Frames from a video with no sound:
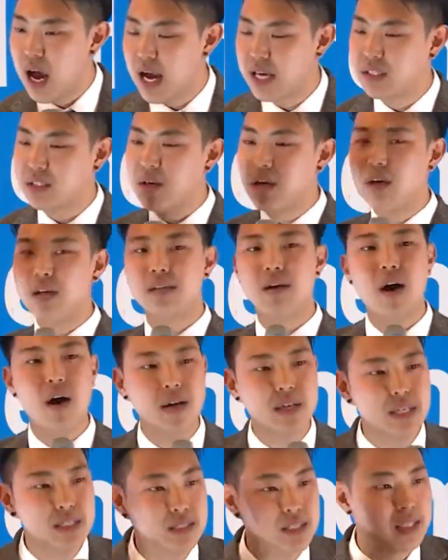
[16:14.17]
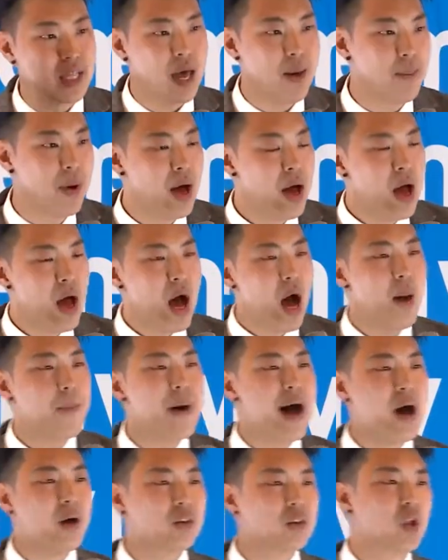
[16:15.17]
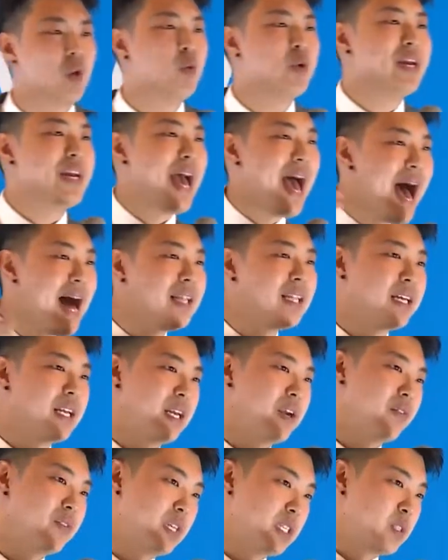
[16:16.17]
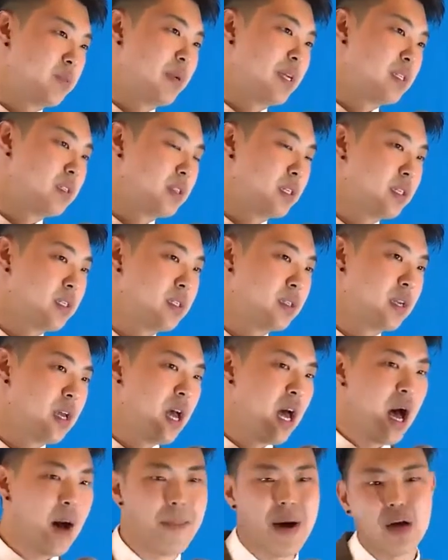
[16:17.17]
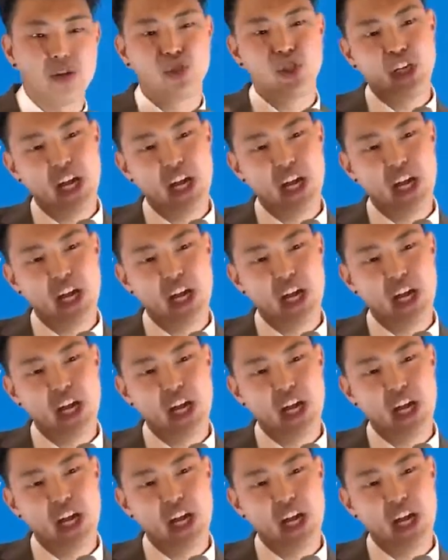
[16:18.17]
I started talking to them about the reality of this business, about